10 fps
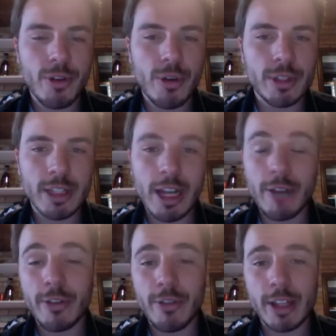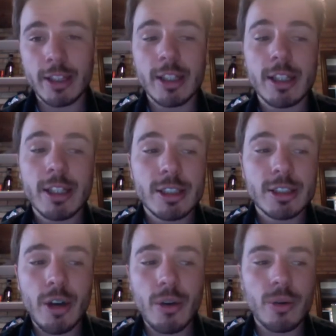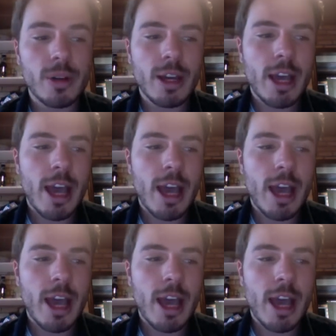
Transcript: phone and everything so